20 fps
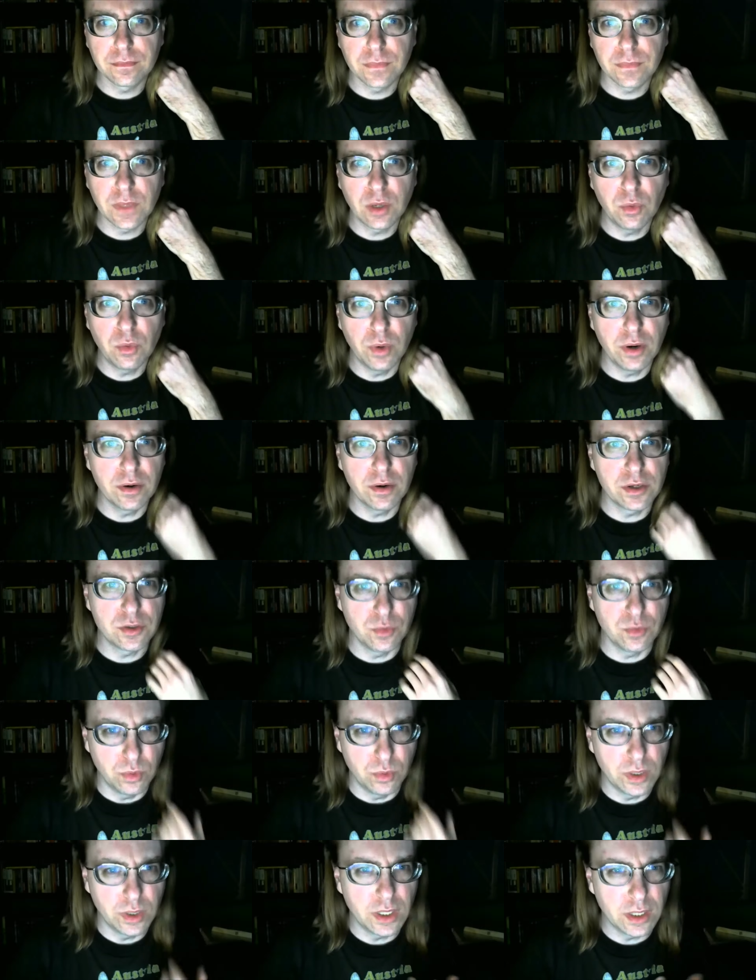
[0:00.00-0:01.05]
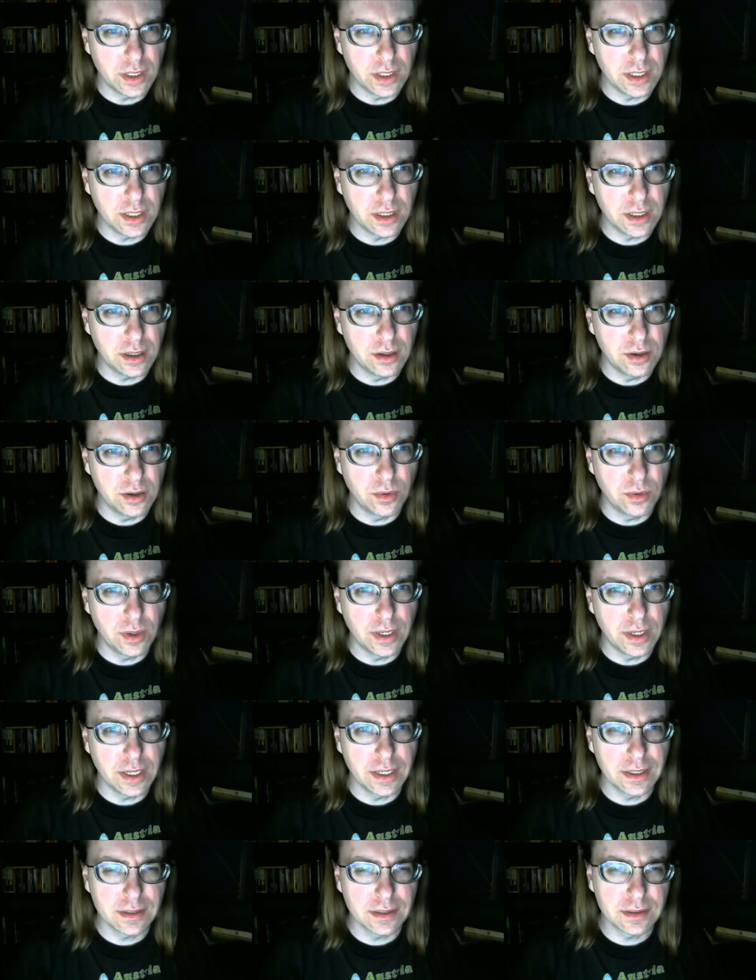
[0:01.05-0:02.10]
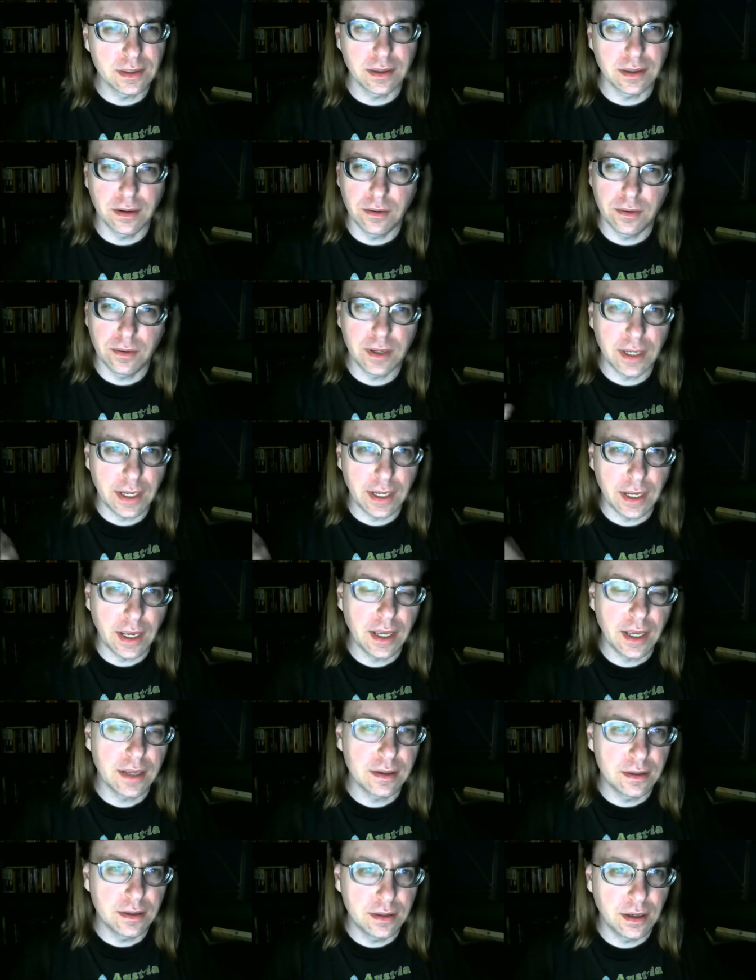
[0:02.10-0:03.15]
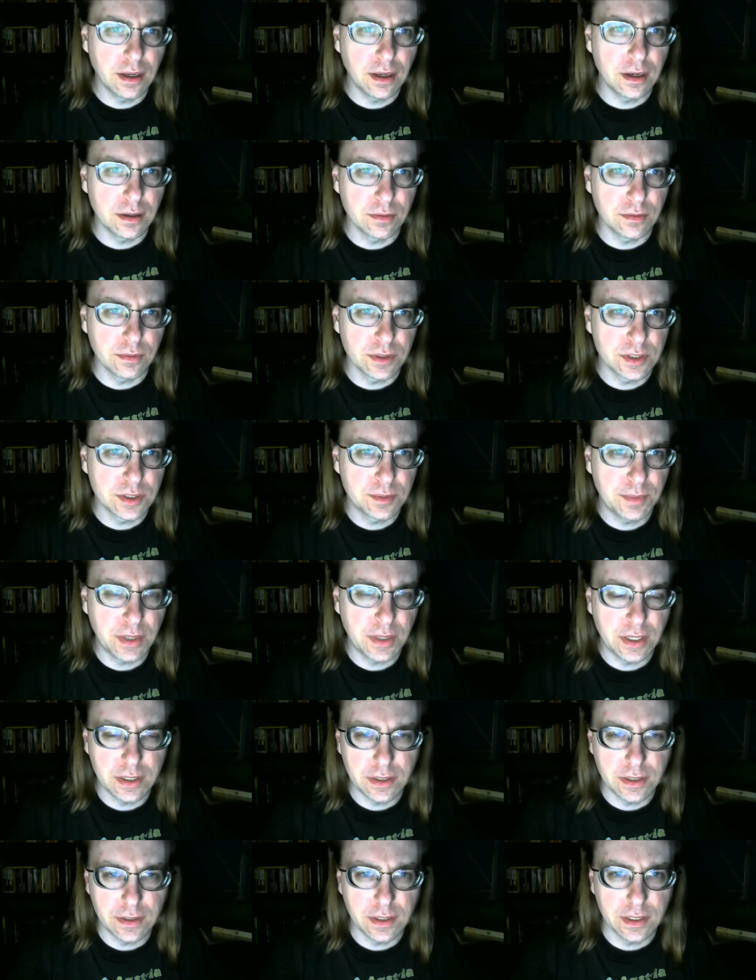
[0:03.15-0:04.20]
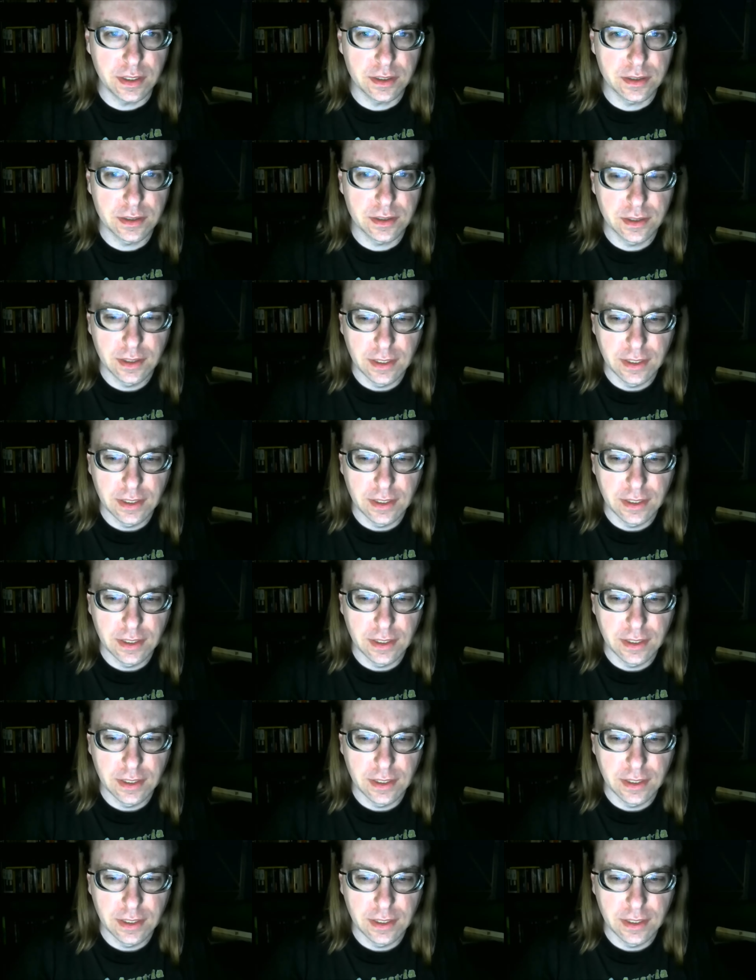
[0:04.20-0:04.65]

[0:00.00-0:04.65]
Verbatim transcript: where it's really annoying and it's like, okay, I gotta respond to this.